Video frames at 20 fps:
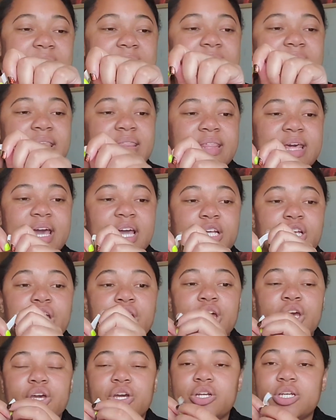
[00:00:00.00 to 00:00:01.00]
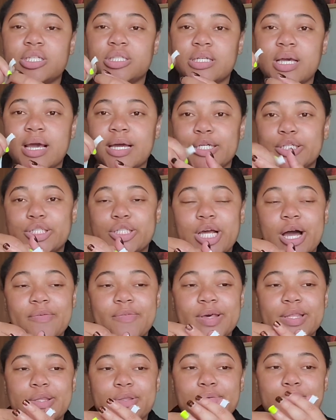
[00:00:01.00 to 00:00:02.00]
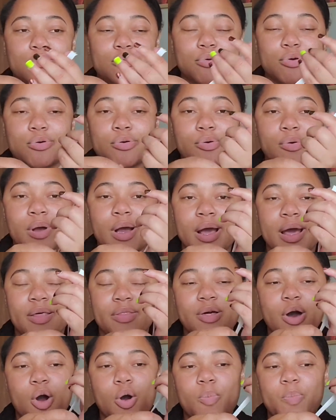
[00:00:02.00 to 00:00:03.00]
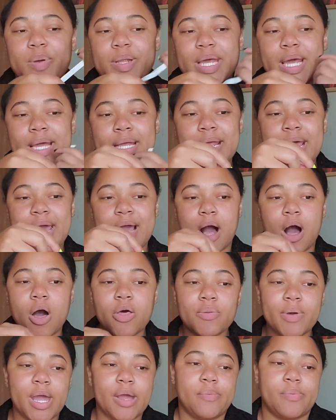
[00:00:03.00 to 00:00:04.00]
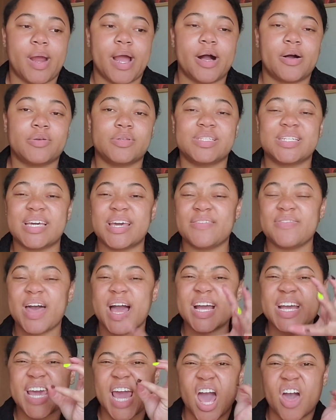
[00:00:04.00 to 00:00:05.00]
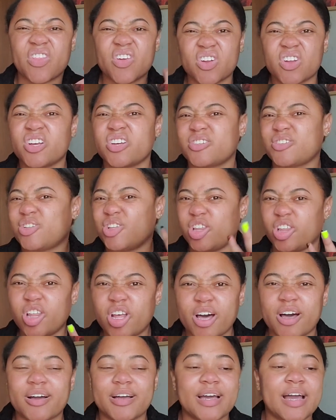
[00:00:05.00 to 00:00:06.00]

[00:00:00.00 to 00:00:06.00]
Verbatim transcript: and then you just shove it through the opening all the way around to get that gathered look.